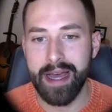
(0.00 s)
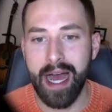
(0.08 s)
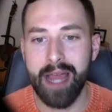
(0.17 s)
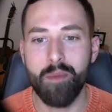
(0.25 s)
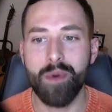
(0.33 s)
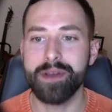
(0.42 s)
I
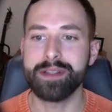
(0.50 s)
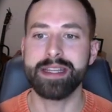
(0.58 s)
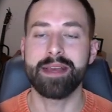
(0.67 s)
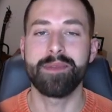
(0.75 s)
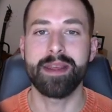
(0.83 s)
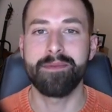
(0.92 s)
am willing to
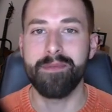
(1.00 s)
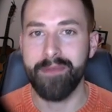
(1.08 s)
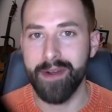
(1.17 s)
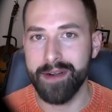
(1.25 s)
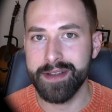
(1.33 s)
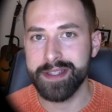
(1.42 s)
give the
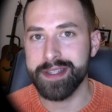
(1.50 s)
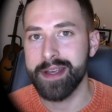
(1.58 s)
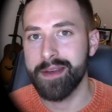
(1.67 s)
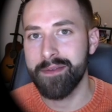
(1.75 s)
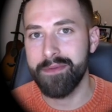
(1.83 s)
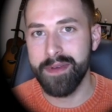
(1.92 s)
first
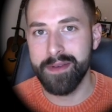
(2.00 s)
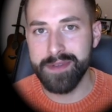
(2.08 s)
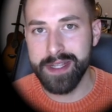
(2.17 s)
50